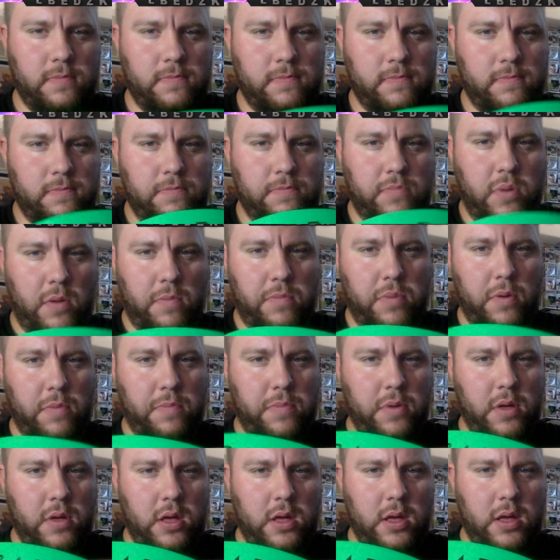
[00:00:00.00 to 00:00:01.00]
Bum, bum,
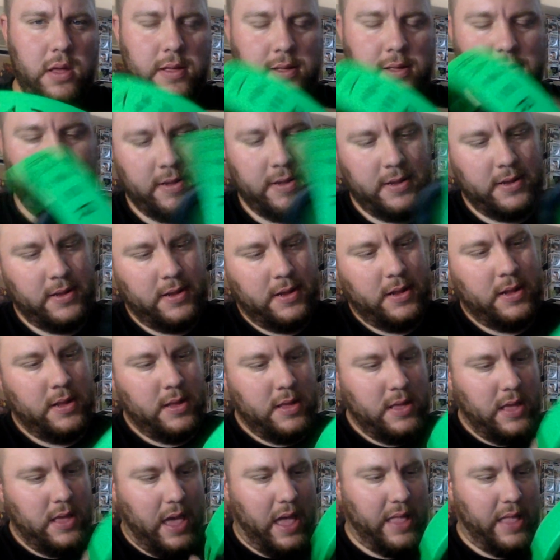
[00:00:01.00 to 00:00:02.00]
bum.
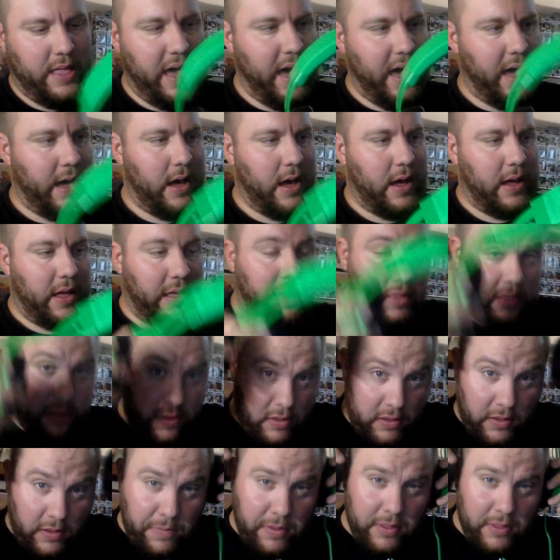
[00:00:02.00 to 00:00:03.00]
And yeah, uh, so
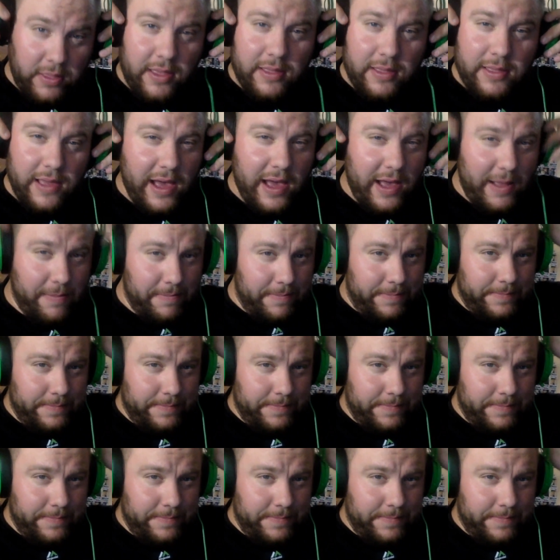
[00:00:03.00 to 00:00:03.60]
you put these on.